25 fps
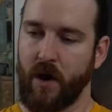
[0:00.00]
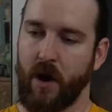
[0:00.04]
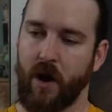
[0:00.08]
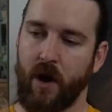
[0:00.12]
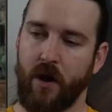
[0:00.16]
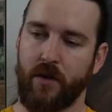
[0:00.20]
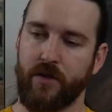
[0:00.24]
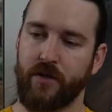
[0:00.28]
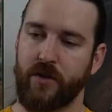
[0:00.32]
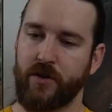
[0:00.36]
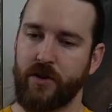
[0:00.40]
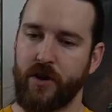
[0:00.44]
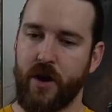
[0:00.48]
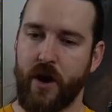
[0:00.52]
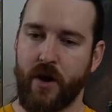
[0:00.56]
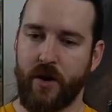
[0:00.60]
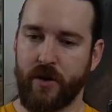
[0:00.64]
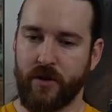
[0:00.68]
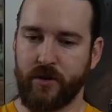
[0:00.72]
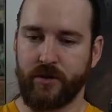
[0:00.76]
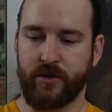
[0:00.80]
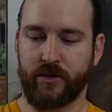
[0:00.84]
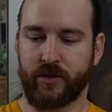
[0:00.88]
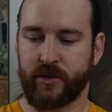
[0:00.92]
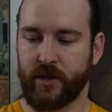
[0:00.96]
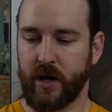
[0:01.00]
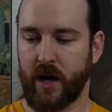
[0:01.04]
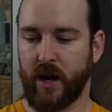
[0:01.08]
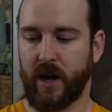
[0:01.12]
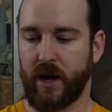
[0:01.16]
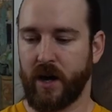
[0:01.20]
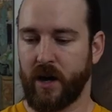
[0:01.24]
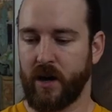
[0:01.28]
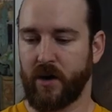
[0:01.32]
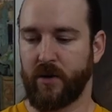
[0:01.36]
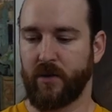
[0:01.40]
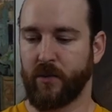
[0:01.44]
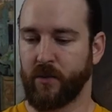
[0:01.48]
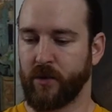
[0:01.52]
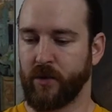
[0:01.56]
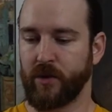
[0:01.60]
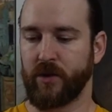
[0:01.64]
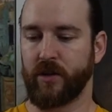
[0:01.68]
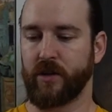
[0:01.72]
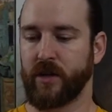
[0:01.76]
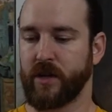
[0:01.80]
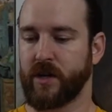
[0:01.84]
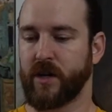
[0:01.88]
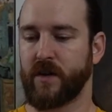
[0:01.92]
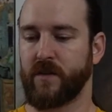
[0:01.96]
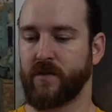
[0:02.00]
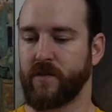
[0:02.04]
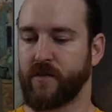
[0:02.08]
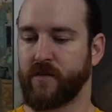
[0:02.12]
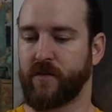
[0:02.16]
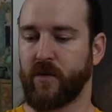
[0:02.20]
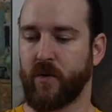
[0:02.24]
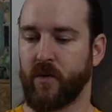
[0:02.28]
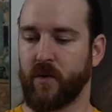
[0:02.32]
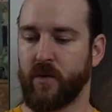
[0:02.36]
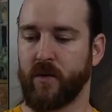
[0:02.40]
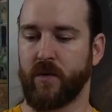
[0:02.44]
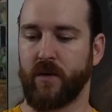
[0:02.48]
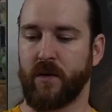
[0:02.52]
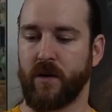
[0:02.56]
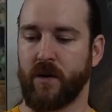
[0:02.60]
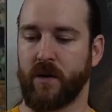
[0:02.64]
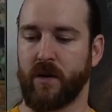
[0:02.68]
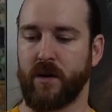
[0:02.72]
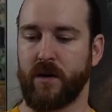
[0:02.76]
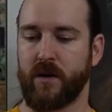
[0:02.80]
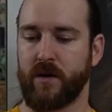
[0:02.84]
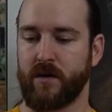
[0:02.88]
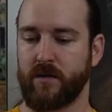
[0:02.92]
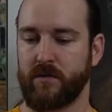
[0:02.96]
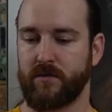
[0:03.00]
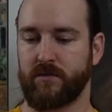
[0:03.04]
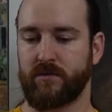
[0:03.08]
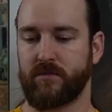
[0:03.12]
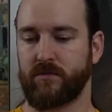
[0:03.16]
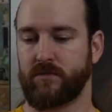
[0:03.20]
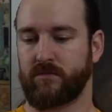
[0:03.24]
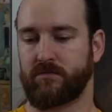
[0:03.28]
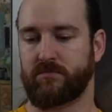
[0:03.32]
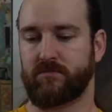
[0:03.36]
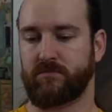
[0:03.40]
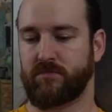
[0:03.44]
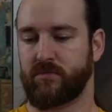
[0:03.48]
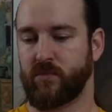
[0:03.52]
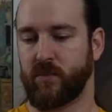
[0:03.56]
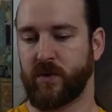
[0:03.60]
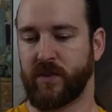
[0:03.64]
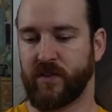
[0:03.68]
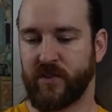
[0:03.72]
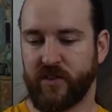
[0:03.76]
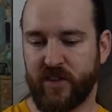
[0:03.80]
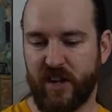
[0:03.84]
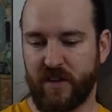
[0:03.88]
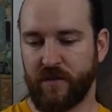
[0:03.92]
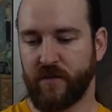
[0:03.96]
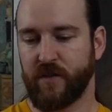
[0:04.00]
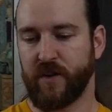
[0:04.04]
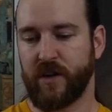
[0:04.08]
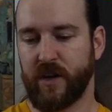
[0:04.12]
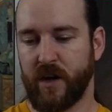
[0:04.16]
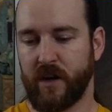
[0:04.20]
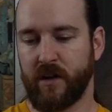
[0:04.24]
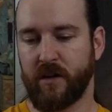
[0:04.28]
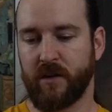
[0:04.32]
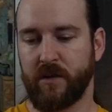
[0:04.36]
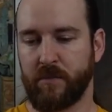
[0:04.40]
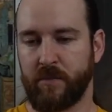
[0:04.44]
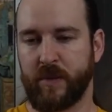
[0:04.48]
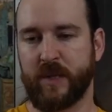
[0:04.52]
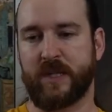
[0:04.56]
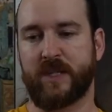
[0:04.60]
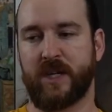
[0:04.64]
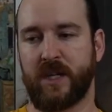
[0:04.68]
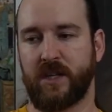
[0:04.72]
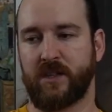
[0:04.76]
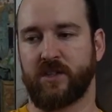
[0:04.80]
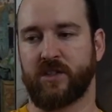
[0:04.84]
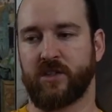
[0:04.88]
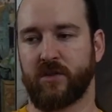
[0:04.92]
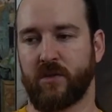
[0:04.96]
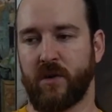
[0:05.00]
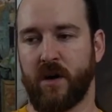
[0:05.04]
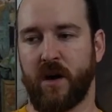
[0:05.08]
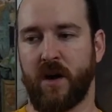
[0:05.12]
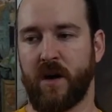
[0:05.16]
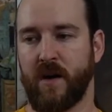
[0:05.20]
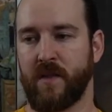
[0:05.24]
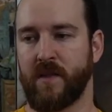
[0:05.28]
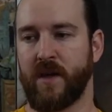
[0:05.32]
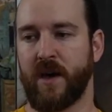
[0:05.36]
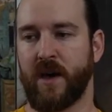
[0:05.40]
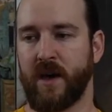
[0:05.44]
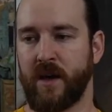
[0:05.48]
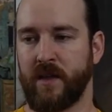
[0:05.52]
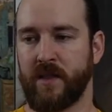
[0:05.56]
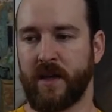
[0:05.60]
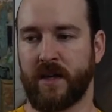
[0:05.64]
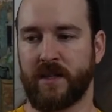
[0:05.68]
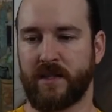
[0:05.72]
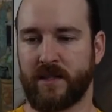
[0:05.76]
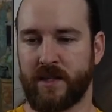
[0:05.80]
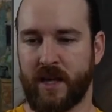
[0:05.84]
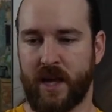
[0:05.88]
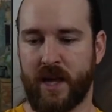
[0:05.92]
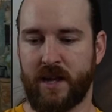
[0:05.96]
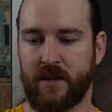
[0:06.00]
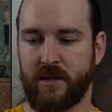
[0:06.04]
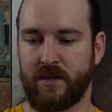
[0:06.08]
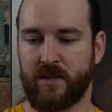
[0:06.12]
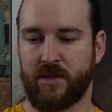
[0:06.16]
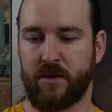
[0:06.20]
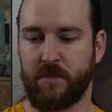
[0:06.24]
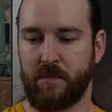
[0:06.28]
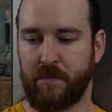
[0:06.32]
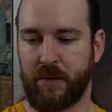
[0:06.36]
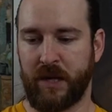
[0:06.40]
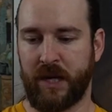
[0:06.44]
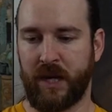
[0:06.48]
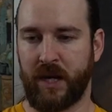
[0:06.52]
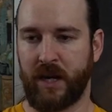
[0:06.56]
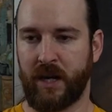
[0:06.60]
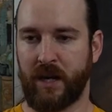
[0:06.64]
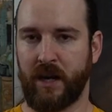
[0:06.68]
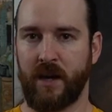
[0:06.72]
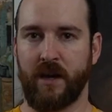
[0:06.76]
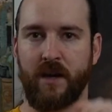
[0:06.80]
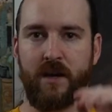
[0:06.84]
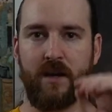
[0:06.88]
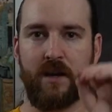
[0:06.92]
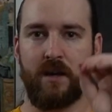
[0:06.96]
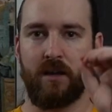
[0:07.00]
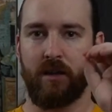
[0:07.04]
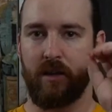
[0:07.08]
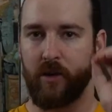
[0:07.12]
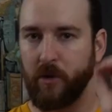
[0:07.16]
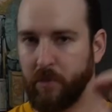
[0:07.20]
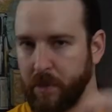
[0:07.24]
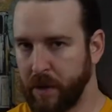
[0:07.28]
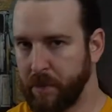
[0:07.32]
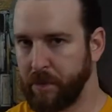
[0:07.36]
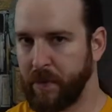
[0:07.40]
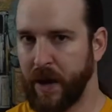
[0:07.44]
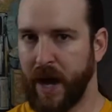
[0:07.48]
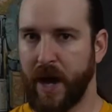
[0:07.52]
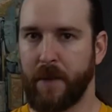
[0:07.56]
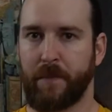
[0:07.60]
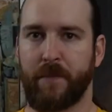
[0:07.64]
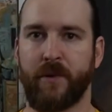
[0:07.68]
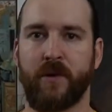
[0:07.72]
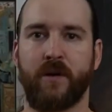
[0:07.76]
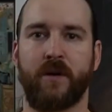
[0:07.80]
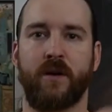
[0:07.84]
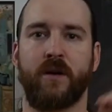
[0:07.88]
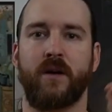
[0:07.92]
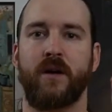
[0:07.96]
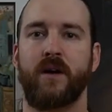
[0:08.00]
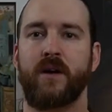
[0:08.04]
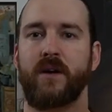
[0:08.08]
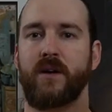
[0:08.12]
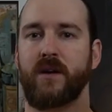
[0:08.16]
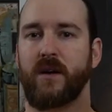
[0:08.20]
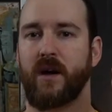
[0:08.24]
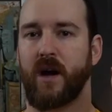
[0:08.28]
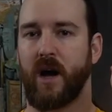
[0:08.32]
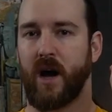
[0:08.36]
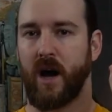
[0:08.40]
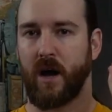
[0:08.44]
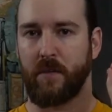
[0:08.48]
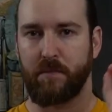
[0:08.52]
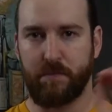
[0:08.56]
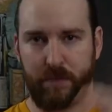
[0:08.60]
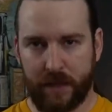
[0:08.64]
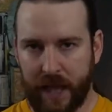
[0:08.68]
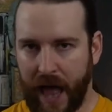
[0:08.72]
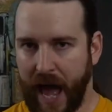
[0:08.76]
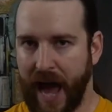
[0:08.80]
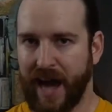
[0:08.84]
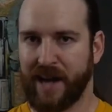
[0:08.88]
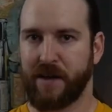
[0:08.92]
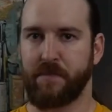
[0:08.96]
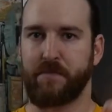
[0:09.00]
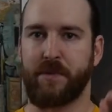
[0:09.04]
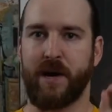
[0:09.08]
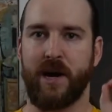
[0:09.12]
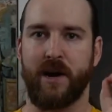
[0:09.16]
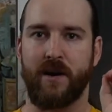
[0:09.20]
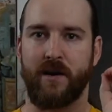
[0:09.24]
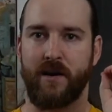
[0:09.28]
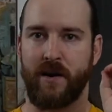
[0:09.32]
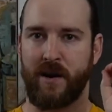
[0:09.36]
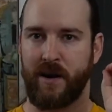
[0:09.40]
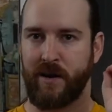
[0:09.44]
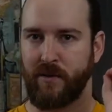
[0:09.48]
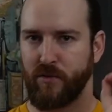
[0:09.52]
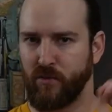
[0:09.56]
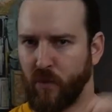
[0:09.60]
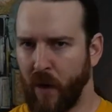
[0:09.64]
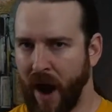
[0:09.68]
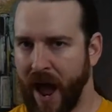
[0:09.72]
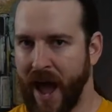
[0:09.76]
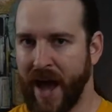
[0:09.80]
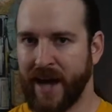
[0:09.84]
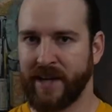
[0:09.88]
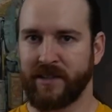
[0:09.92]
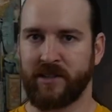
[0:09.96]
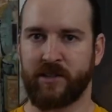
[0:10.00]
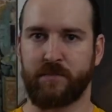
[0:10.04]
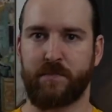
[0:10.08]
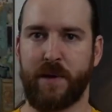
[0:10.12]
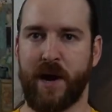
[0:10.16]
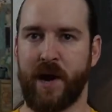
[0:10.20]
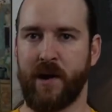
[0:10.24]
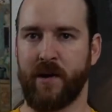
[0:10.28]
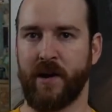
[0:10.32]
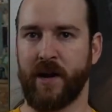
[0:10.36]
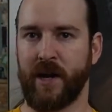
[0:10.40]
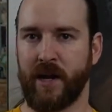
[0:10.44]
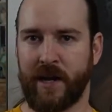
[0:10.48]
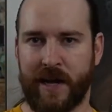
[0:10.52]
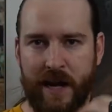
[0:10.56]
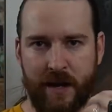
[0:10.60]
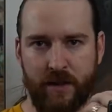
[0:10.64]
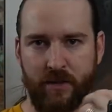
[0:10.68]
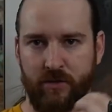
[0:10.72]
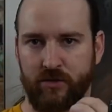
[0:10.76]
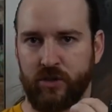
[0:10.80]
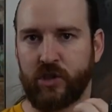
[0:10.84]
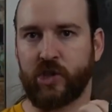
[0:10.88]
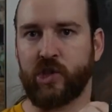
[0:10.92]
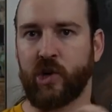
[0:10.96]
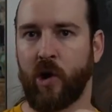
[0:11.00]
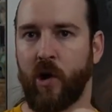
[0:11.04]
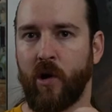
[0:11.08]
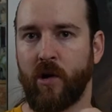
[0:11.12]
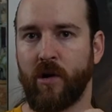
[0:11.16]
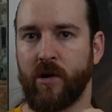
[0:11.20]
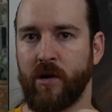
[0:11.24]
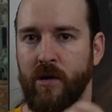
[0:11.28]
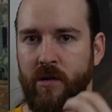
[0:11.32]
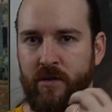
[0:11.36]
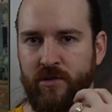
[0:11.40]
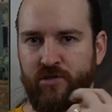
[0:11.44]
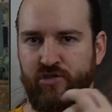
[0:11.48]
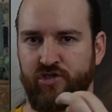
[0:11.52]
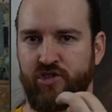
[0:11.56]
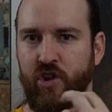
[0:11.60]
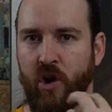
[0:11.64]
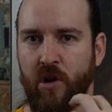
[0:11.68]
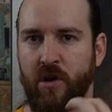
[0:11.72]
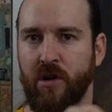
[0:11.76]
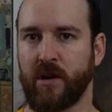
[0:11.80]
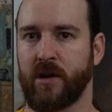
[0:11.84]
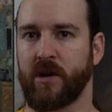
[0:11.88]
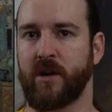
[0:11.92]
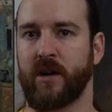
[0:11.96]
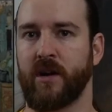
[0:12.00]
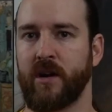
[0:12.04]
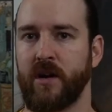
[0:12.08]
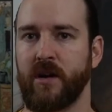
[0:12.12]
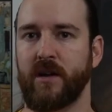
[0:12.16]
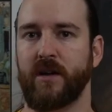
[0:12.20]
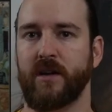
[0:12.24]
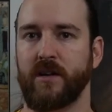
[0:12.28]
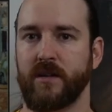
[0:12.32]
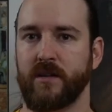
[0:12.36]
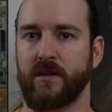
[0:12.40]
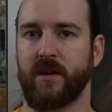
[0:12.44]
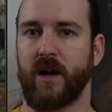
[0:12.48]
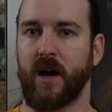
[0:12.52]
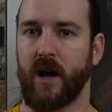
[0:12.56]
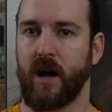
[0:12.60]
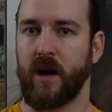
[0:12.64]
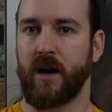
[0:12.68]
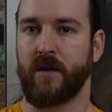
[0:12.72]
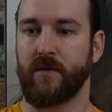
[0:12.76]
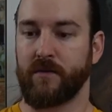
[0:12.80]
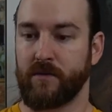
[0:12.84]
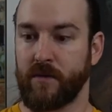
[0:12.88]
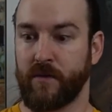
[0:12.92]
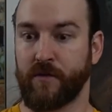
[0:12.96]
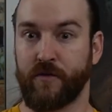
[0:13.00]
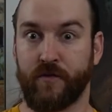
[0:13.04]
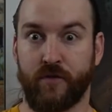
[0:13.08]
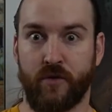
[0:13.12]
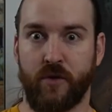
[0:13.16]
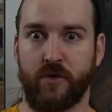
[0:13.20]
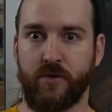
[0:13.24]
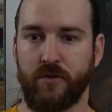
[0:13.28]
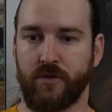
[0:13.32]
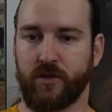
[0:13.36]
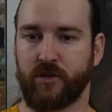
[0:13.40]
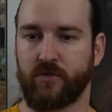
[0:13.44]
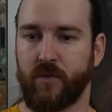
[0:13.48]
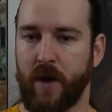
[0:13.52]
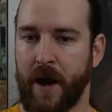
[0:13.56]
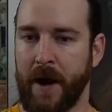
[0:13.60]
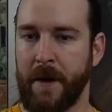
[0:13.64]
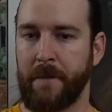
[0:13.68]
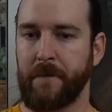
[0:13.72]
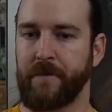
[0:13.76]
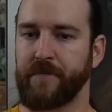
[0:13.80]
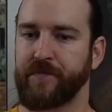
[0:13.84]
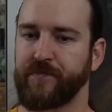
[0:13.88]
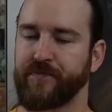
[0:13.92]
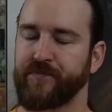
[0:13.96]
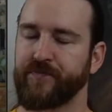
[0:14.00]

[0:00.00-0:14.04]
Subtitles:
On the nose, we're looking for, with Zinfandel and Petite Sirah, they tend to be a little bit pepper, blackberry, raspberry, kind of those tart, dark fruits, right?